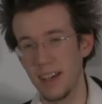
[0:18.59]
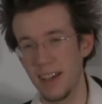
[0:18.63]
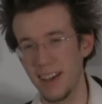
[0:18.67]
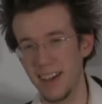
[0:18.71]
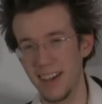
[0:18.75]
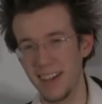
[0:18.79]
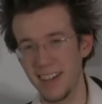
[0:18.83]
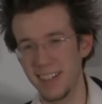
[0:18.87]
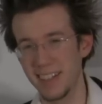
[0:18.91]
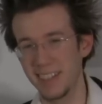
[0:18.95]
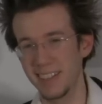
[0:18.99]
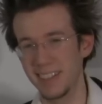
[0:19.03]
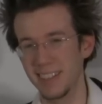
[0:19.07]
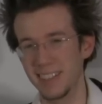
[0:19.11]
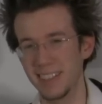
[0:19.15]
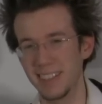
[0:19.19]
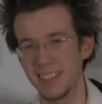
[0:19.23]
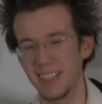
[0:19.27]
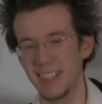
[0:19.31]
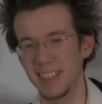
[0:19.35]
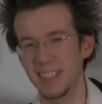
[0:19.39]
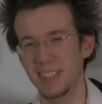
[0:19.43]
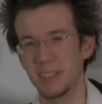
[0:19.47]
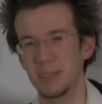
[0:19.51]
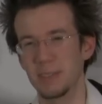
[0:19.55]
and in this
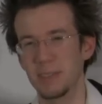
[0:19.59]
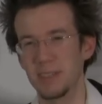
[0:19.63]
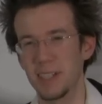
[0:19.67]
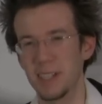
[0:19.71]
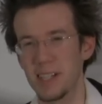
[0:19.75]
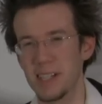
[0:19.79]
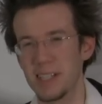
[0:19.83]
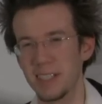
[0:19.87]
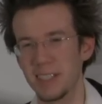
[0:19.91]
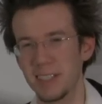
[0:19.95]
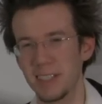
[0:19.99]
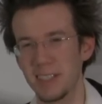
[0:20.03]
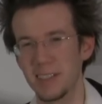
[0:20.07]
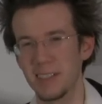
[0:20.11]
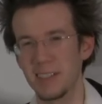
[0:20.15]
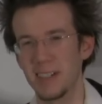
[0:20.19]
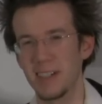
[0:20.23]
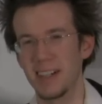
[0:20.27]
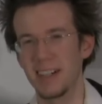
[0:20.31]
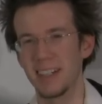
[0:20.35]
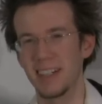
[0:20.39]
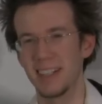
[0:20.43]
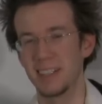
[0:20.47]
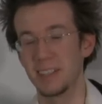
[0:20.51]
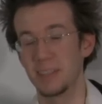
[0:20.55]
lesson we're going to do
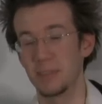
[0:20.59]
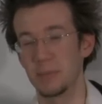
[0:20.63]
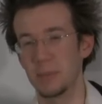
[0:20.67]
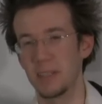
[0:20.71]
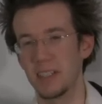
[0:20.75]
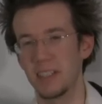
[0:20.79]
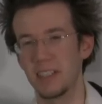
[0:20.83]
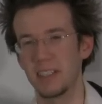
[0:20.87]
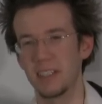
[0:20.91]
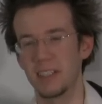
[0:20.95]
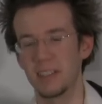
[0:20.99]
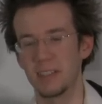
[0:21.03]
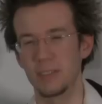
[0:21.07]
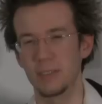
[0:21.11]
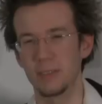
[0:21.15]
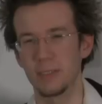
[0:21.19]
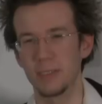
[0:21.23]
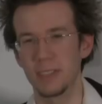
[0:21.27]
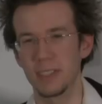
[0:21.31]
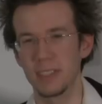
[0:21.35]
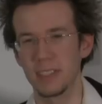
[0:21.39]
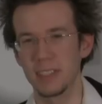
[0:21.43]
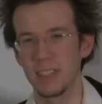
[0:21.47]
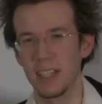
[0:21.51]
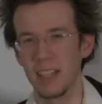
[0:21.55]
intermediate
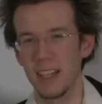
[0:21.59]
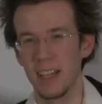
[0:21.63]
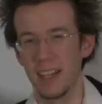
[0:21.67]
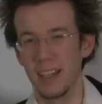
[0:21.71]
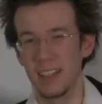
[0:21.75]
intervals.